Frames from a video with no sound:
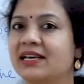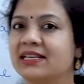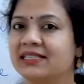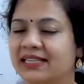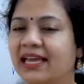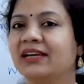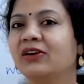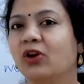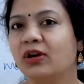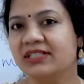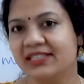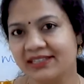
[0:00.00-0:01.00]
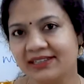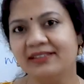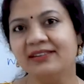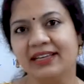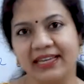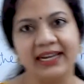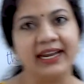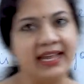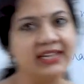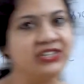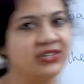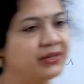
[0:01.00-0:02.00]
psychological in
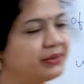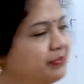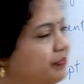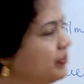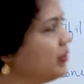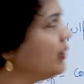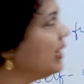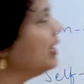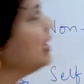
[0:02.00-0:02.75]
nature. Okay,